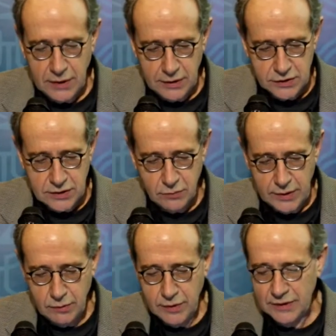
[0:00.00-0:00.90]
partnership, we
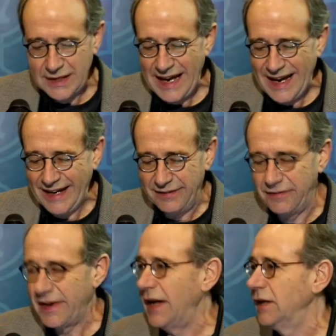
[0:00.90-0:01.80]
worked to add
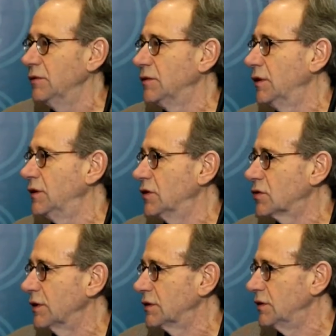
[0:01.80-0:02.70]
value to the
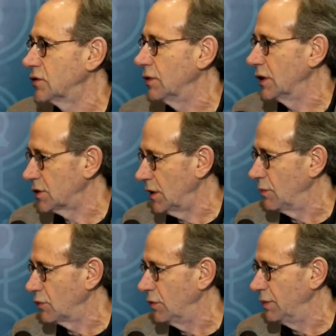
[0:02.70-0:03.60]
district's instructional
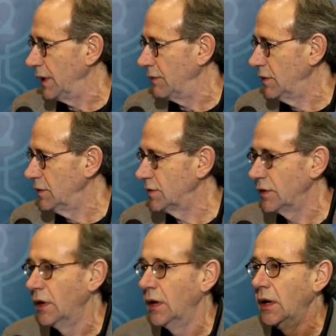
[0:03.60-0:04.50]
improvement efforts.